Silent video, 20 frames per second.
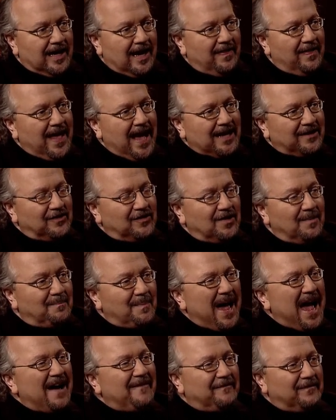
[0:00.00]
And that's the
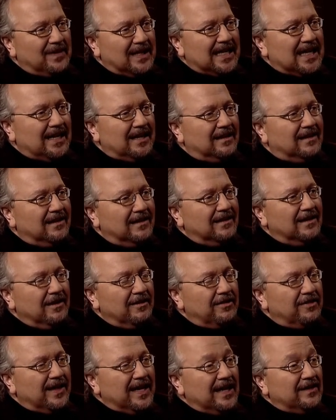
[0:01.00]
baffling
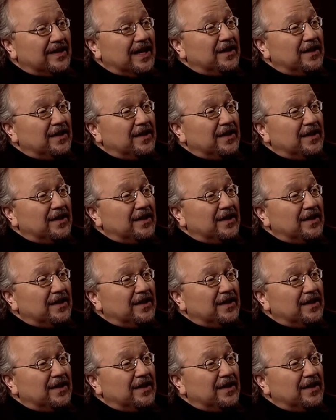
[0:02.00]
things.